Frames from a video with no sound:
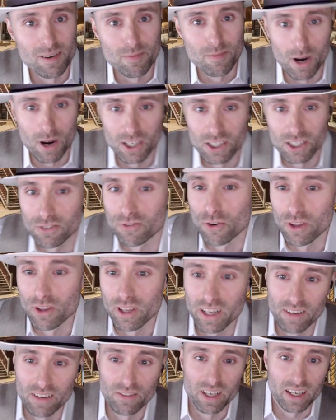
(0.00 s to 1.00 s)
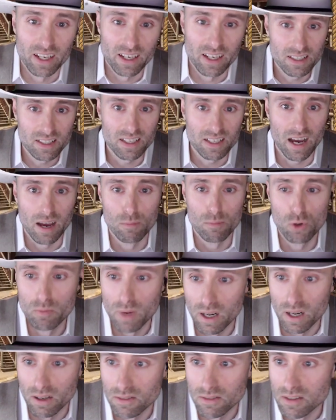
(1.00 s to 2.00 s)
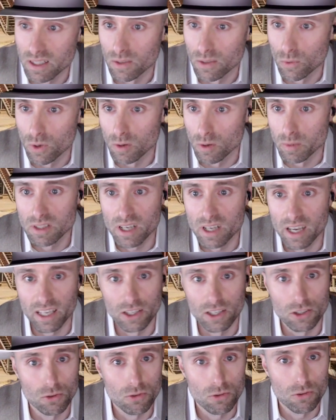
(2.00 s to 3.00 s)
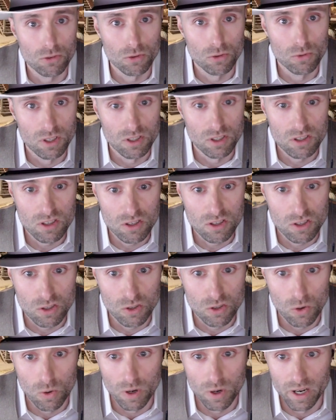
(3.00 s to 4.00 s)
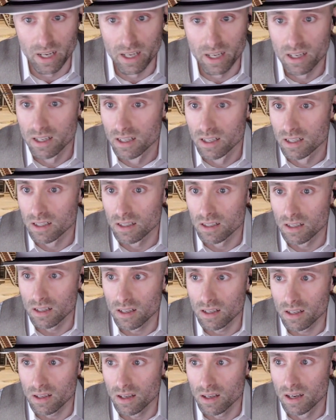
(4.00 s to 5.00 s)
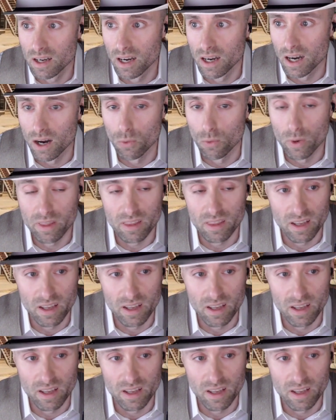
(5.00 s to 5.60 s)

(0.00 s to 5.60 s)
for the evening, Todd Moonbounce, and we'll be taking you through this story with